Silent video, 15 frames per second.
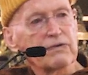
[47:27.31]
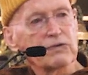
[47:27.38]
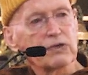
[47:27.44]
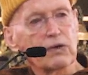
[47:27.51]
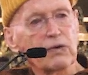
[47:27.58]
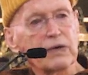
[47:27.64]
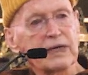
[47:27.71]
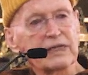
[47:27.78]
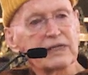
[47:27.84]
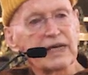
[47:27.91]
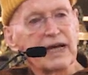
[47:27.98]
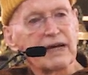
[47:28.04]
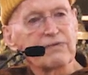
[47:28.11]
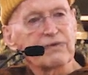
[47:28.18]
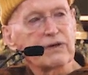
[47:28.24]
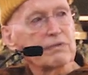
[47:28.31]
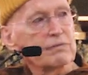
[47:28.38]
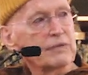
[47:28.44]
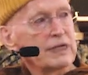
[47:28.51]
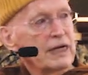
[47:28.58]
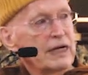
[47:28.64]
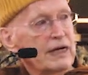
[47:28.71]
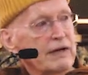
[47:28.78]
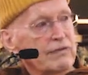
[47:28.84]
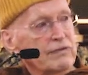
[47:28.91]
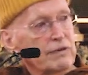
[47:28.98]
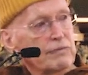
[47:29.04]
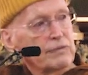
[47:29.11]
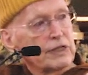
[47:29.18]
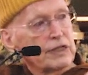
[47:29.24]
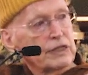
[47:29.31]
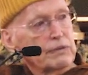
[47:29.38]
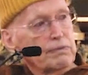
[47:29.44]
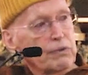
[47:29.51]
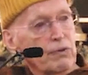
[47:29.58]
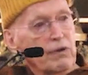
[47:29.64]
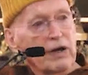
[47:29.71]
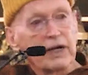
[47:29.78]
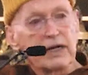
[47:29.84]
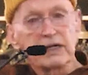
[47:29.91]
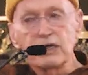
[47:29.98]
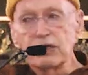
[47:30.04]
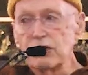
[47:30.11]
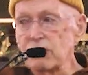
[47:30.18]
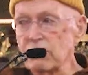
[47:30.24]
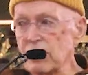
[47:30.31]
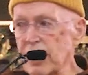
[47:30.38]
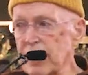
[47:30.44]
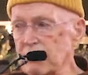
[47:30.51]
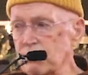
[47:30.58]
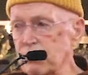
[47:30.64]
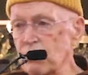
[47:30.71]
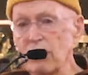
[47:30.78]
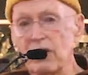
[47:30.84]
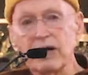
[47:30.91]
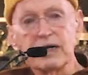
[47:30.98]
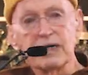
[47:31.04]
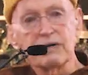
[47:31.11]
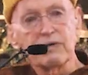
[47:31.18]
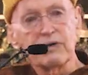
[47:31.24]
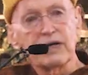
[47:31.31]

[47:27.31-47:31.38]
So we say from this point to that point,